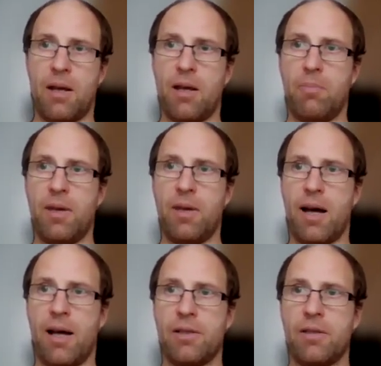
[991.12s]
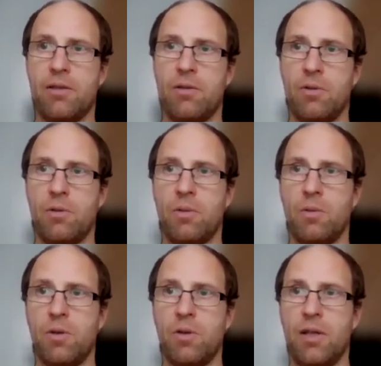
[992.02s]
APIs
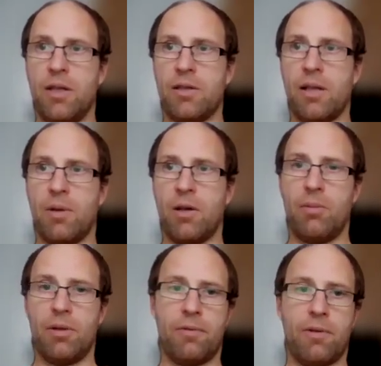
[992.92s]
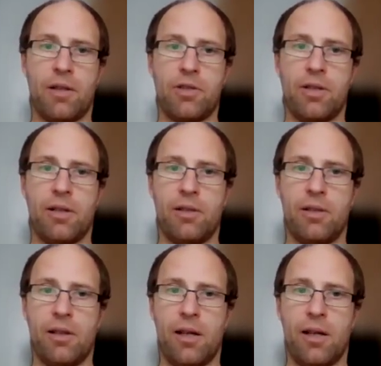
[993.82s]
you need some common functionality.